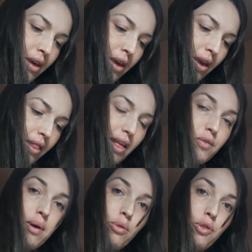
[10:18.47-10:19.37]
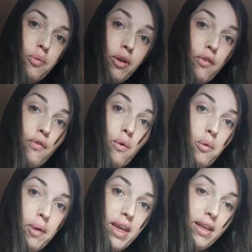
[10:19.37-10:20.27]
And that's around 3 or 4
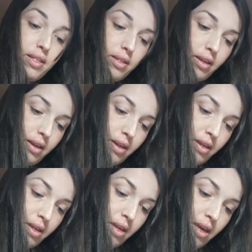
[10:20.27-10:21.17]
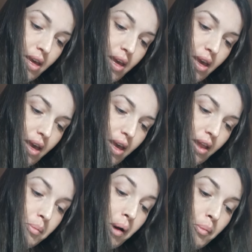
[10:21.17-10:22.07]
weeks. And
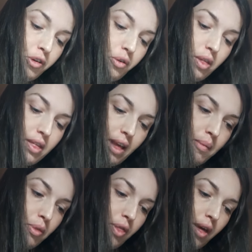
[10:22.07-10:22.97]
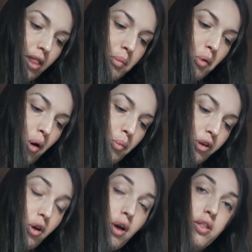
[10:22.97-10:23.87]
mom would do the same thing. The mom would
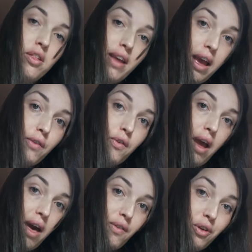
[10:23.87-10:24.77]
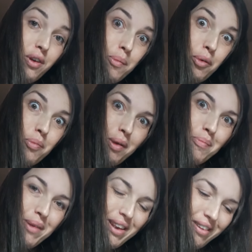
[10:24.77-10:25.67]
not stand for having her nipples being
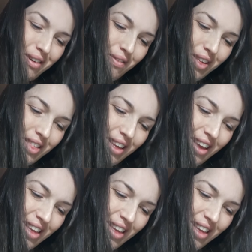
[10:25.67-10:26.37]
bitten, obviously.